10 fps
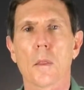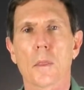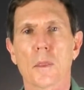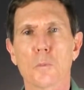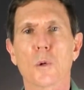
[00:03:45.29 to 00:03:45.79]

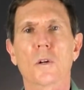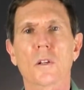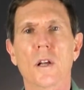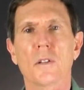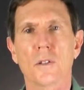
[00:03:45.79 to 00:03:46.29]
The
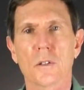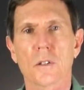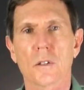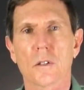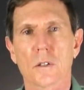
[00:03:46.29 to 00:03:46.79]
borderline
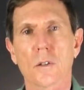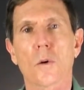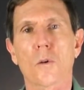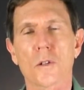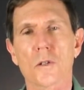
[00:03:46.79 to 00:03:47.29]
unit, the
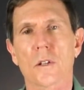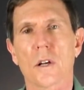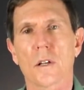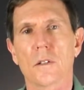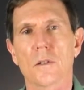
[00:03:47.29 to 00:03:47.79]
orange
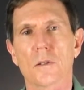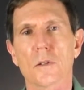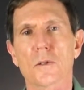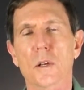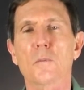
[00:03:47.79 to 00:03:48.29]
line,
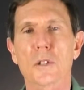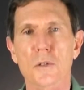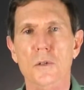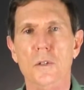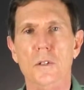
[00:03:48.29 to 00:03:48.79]
shows some
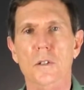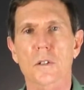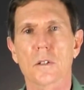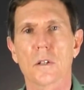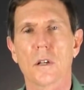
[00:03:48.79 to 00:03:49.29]
distortion,